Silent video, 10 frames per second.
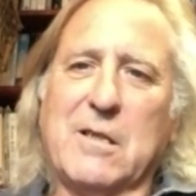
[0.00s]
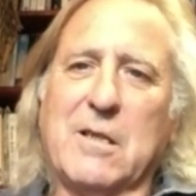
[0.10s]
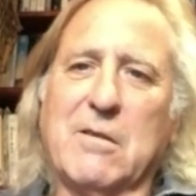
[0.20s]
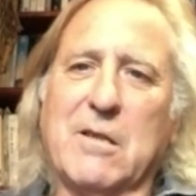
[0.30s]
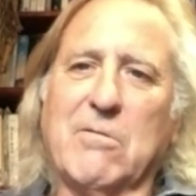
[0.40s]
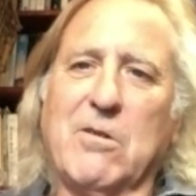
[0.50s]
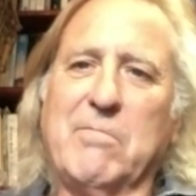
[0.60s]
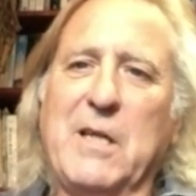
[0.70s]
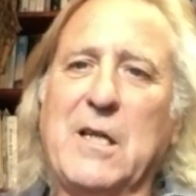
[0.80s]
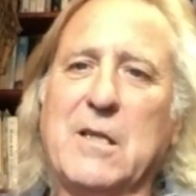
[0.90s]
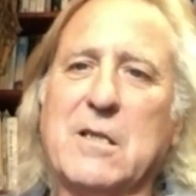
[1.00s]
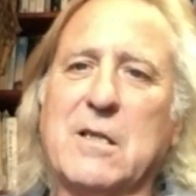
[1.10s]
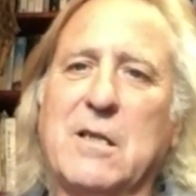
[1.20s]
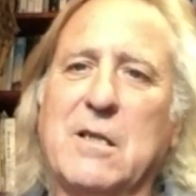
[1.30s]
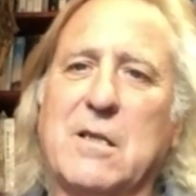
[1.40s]
The romance
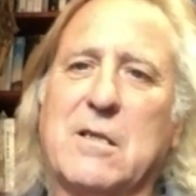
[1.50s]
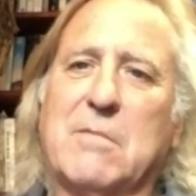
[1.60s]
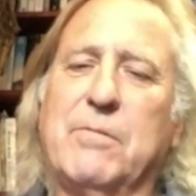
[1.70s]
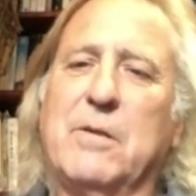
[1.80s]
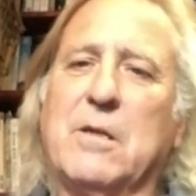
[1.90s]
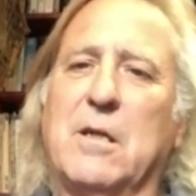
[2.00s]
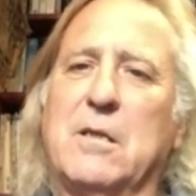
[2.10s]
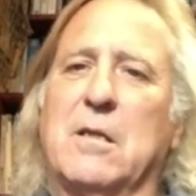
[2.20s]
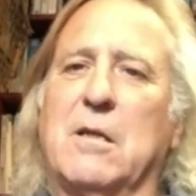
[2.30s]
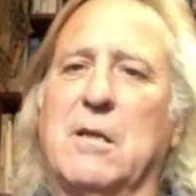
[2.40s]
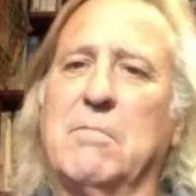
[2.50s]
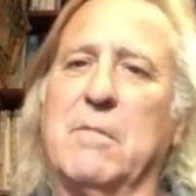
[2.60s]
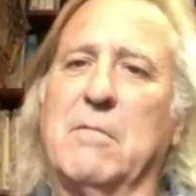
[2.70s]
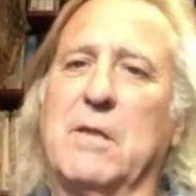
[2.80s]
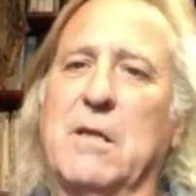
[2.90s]
gets put on the
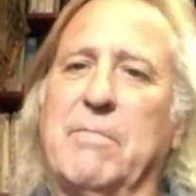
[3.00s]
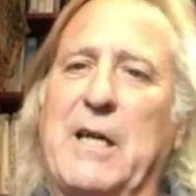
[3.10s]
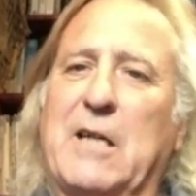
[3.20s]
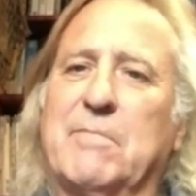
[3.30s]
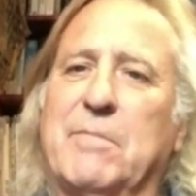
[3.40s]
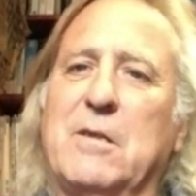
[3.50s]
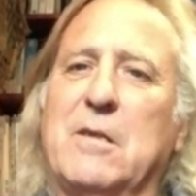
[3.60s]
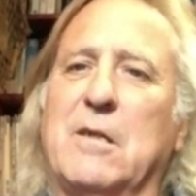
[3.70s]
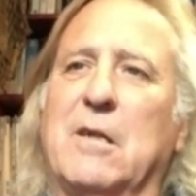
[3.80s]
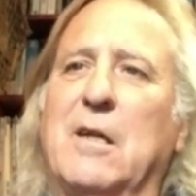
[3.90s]
back burner,